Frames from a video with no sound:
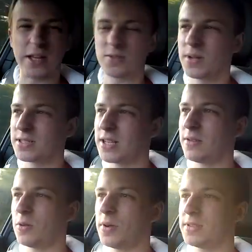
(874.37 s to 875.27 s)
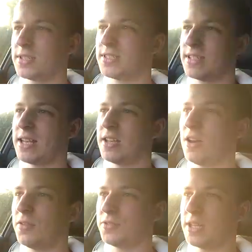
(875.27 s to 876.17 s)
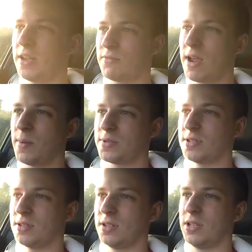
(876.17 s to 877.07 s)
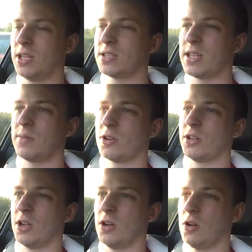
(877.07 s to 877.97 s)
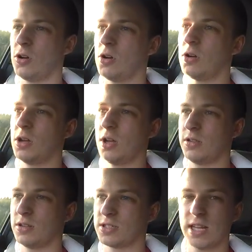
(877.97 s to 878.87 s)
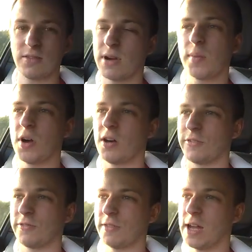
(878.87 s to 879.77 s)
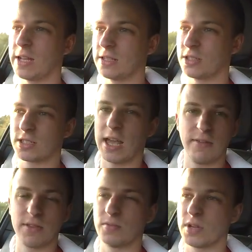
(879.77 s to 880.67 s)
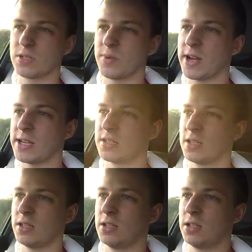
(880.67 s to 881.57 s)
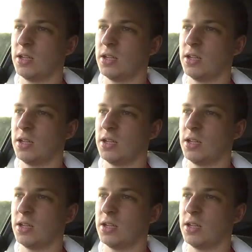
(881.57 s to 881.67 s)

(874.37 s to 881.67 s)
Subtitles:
to be honest. I don't know whether to send it off to get wrapped in the same colour or to just take the wrap off and just get everything resprayed a